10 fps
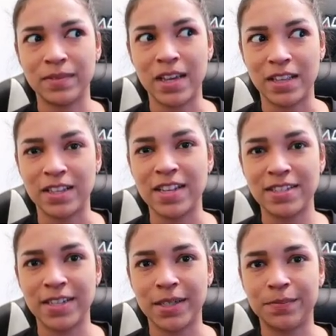I think
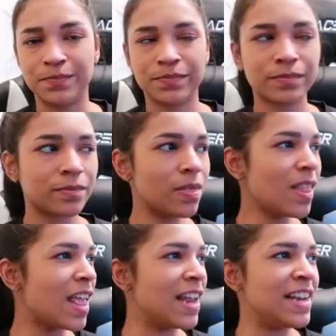that's it.
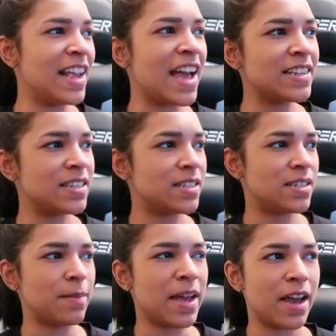And yet
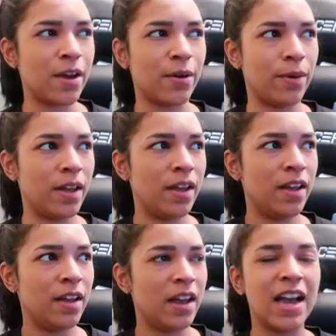somehow
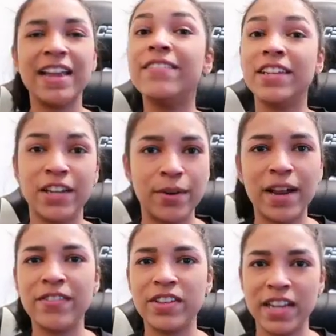I even
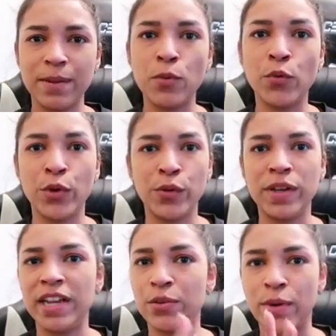like
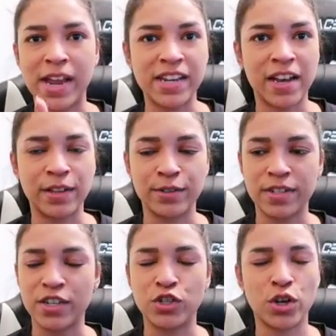maroony red colors,
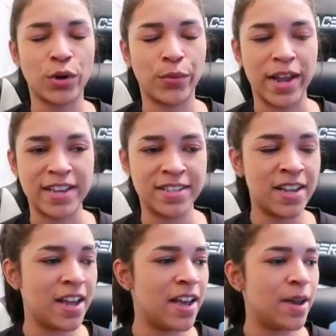like dark reds,
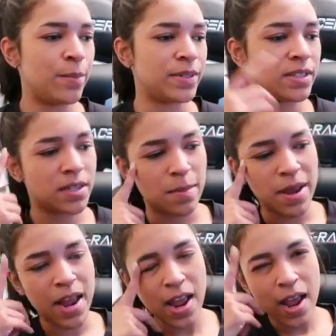but
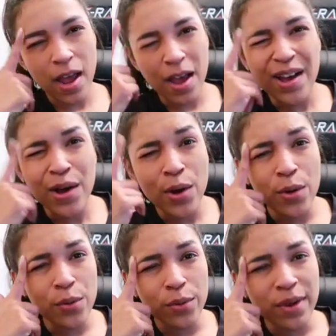
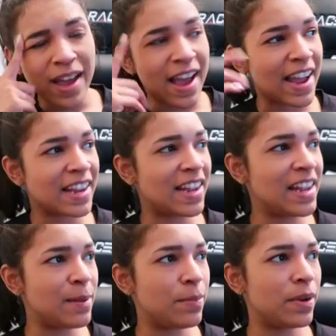somehow I
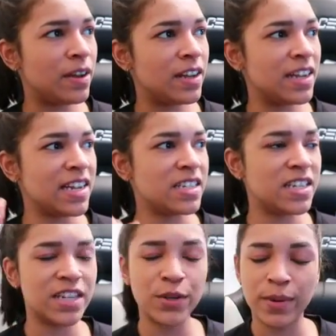keep
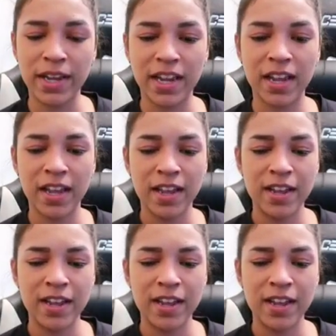continuing